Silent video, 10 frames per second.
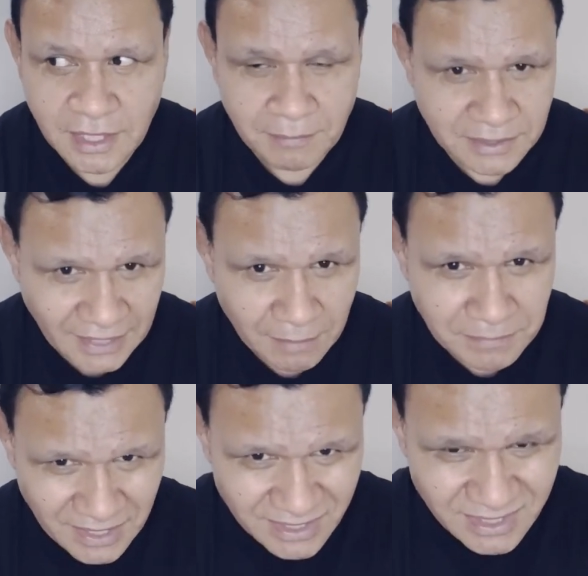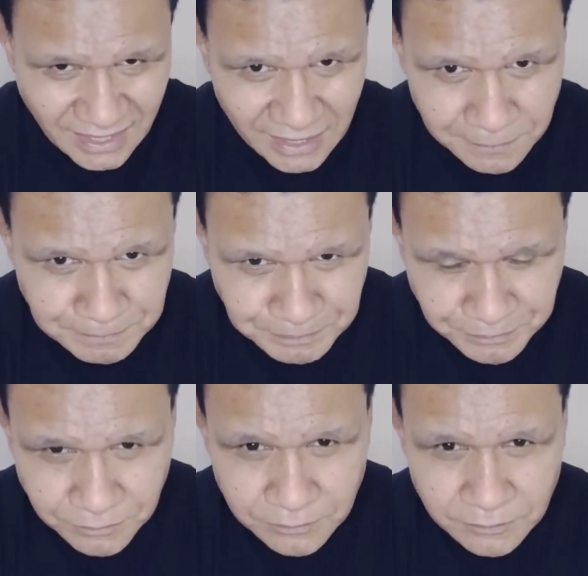But that being said,
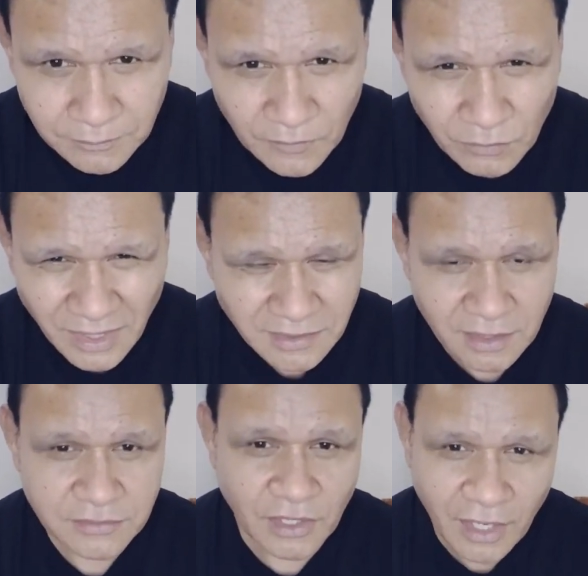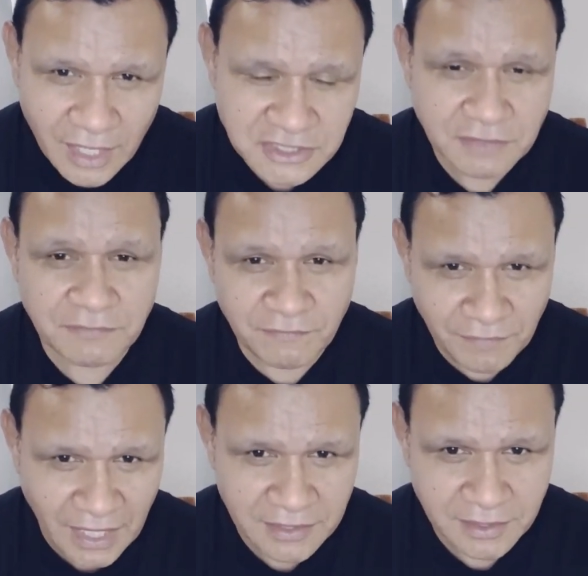right, the highs of a
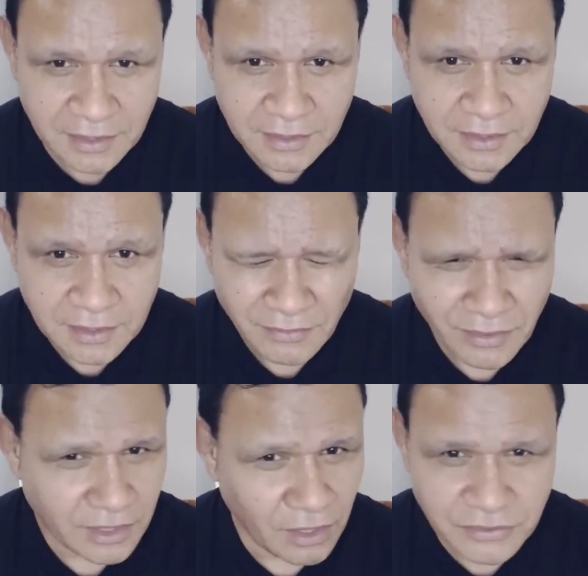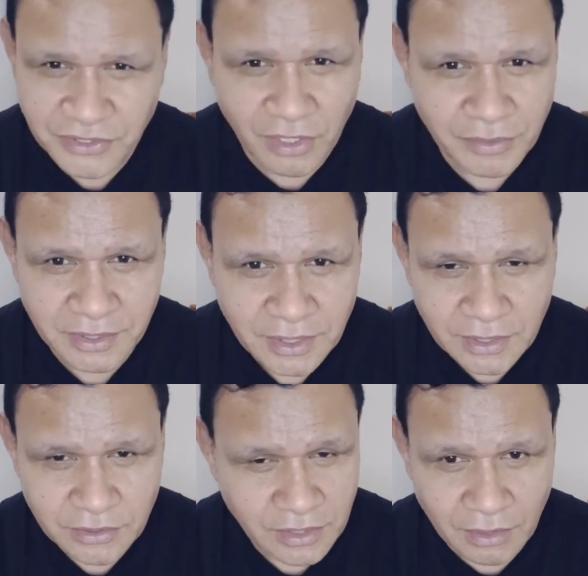father, right, are ongoing.
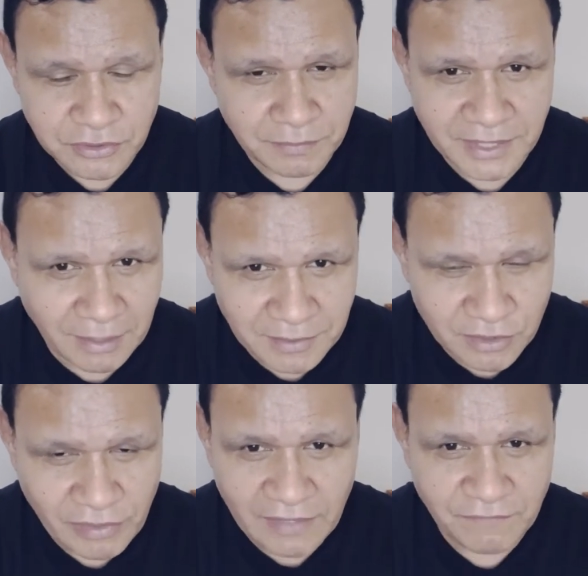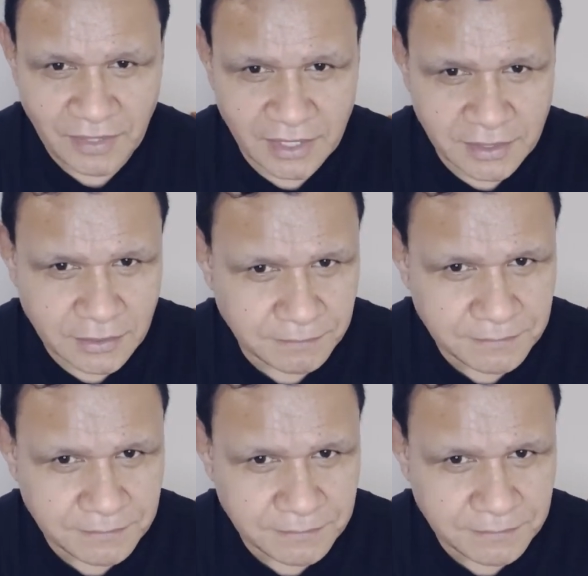You're going to becoming a grandfather.